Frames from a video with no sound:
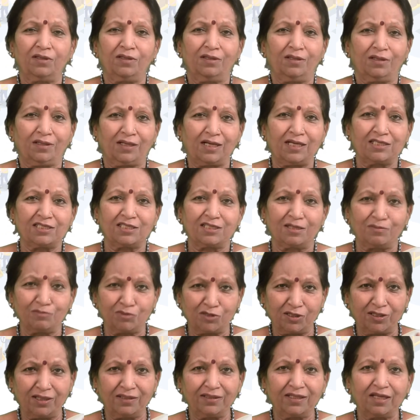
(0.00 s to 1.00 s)

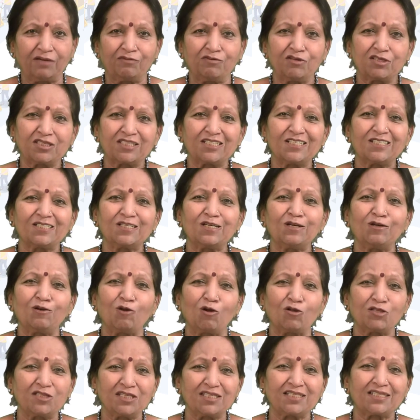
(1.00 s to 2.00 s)
consumption, and therefore certain
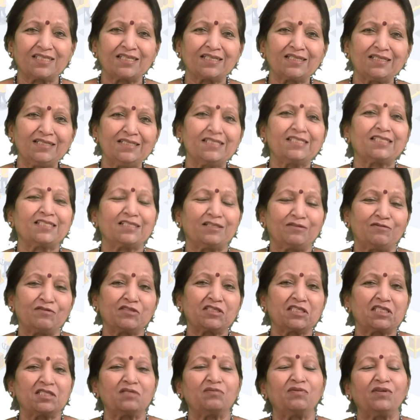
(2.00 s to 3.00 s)
logistical
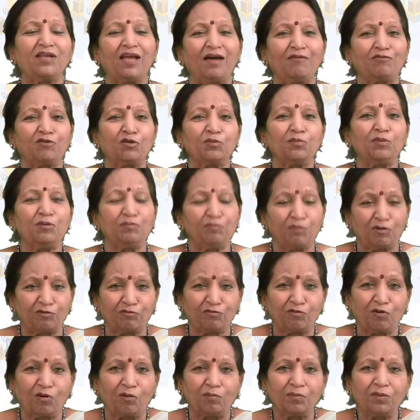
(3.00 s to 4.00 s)
services will have to be
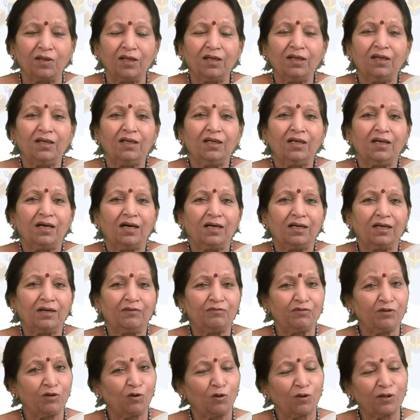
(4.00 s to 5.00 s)
performed.
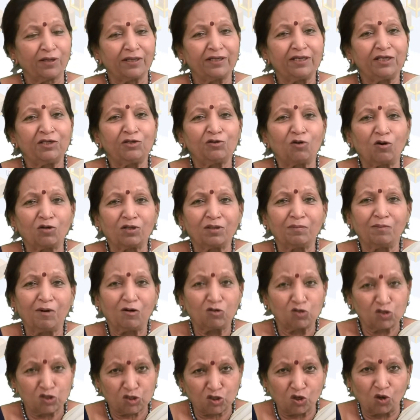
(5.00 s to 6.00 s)
We already talked
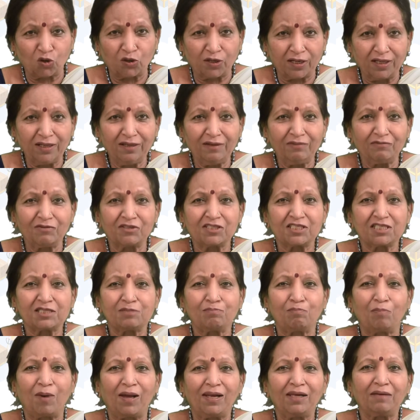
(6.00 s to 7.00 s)
about sorting, which is
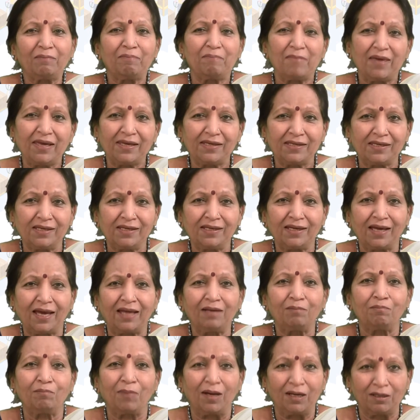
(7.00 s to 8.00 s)
bulk making
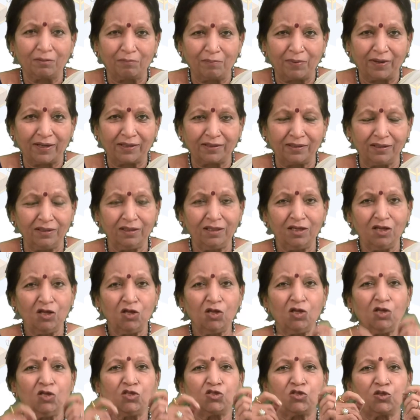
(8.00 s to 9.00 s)
and bulk breaking.
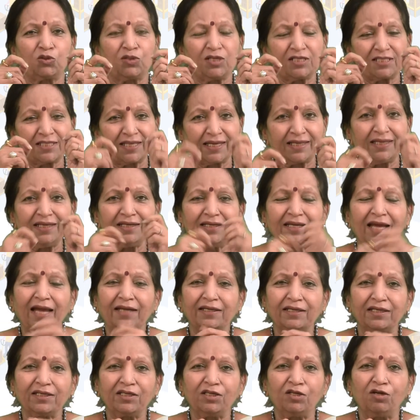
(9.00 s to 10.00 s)
So the second
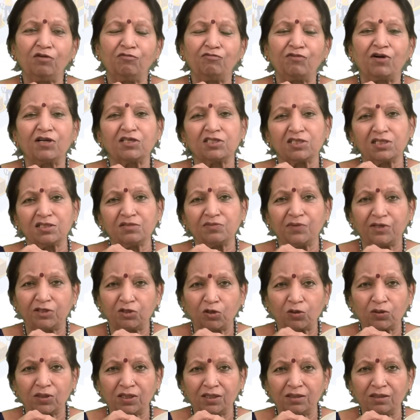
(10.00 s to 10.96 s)
category of functions we are talking